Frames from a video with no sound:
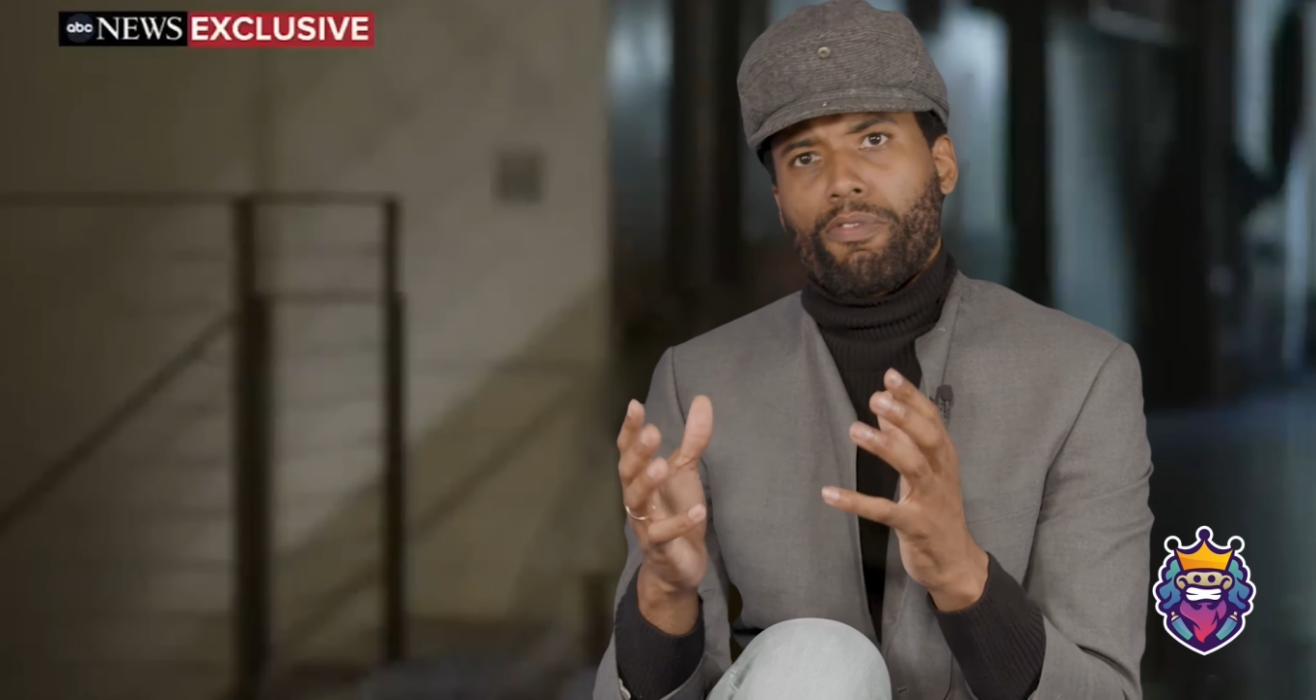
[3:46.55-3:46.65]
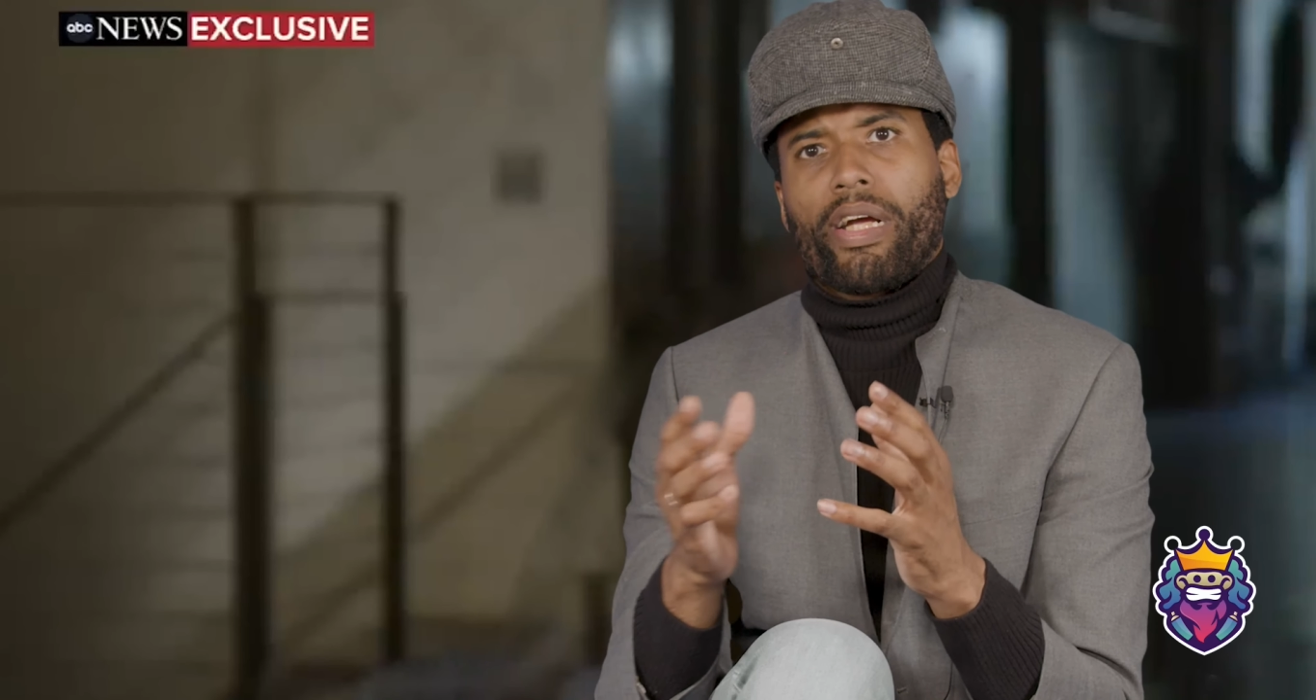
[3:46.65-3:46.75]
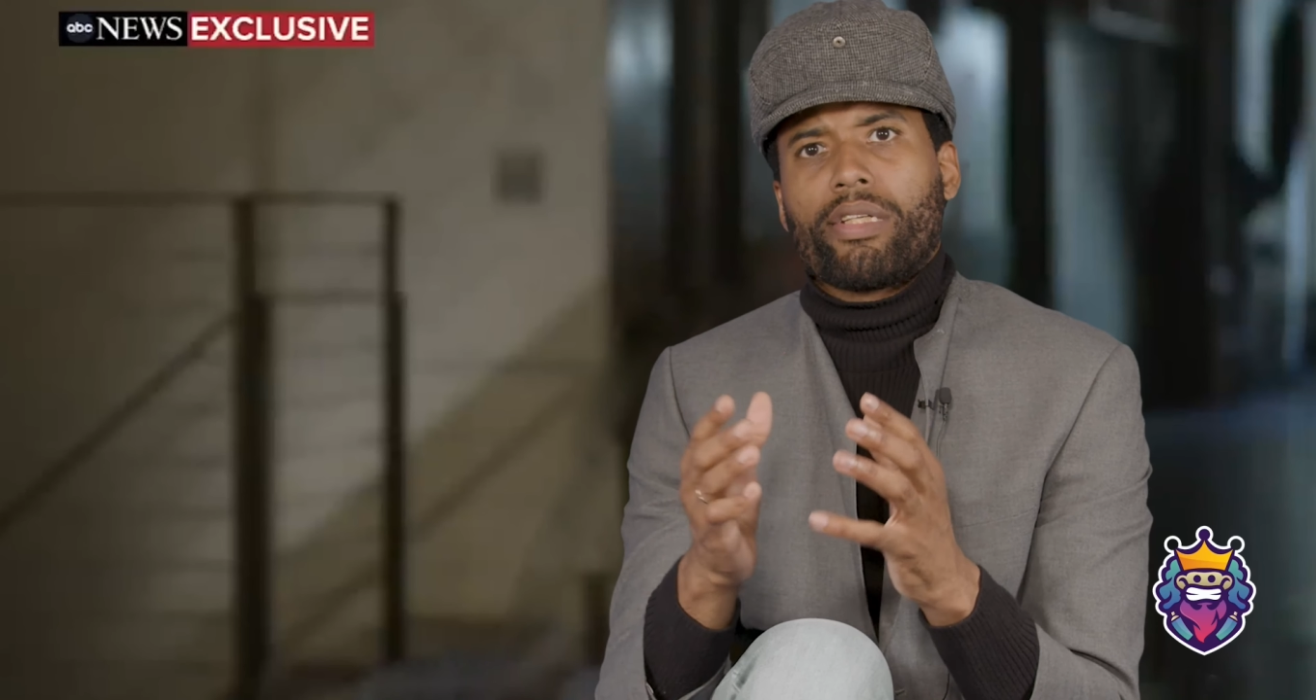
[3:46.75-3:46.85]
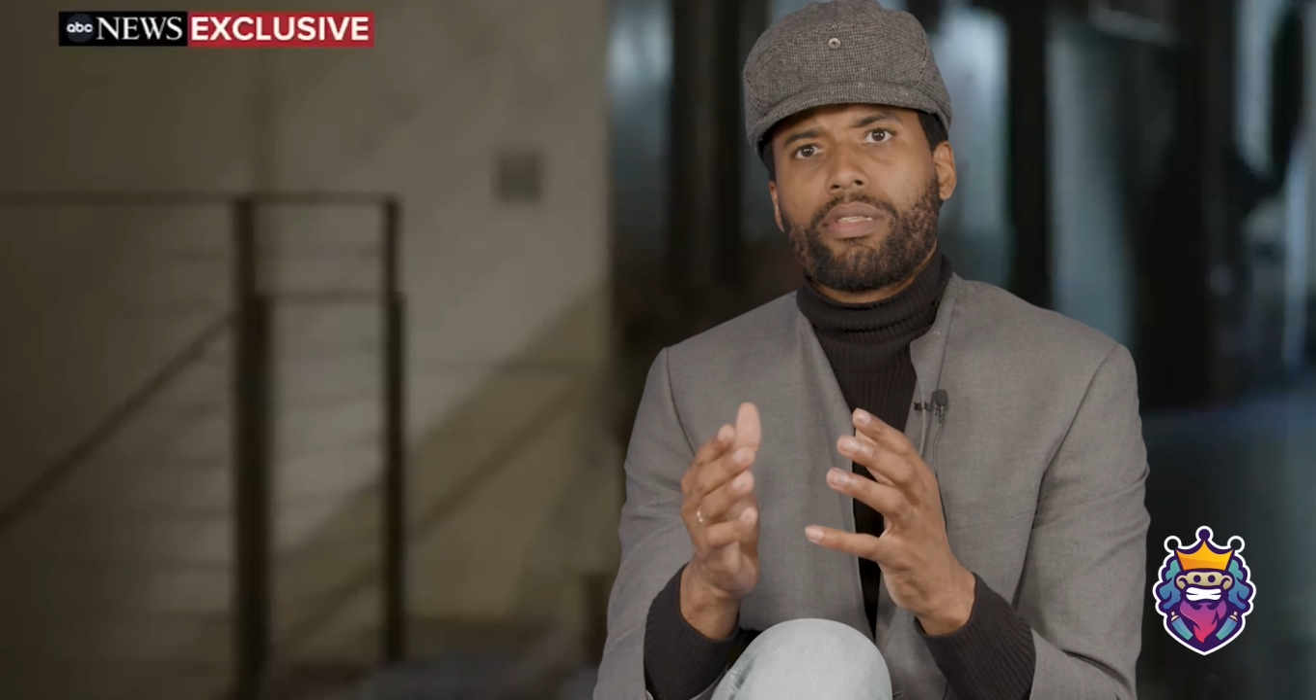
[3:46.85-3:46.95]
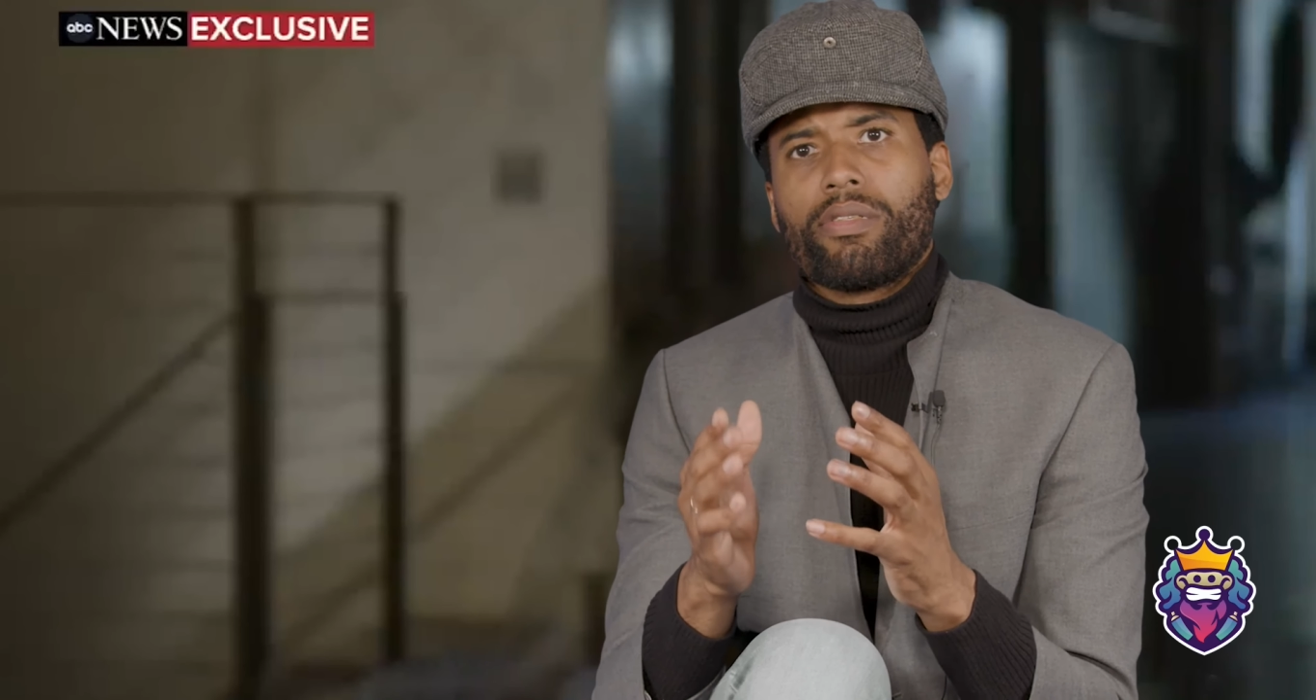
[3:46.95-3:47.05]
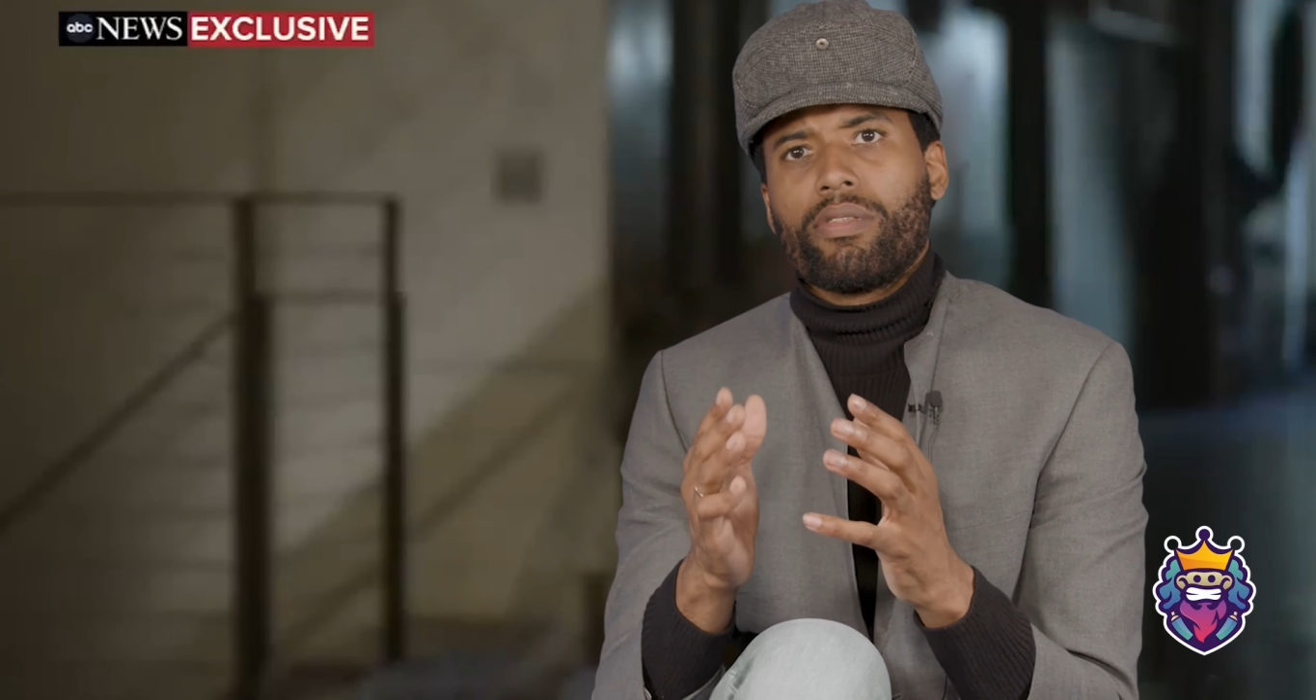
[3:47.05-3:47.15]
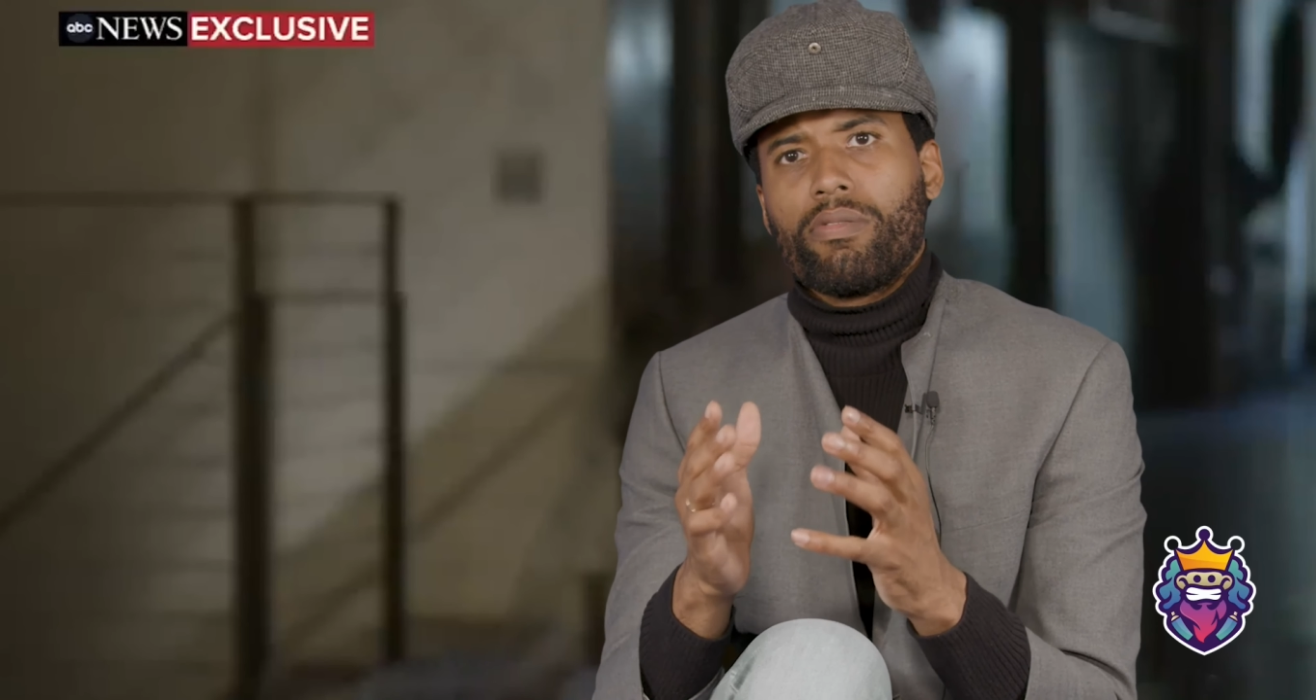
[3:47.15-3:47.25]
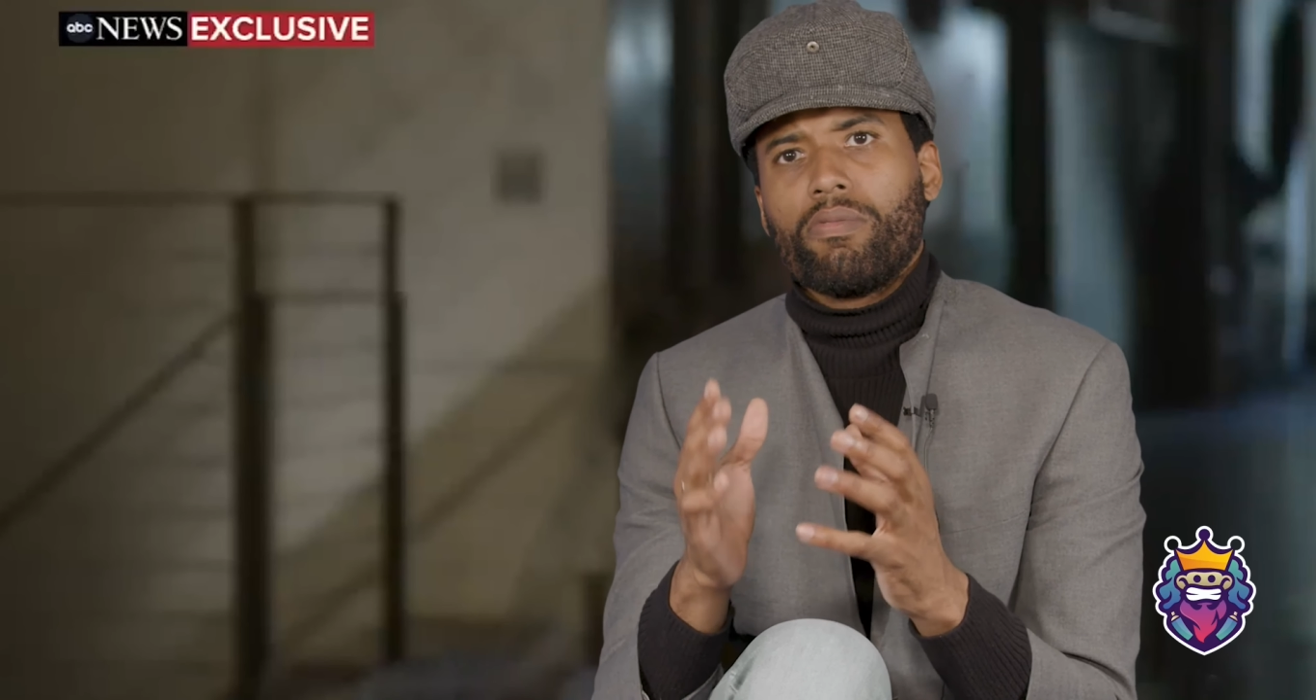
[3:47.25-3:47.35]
rights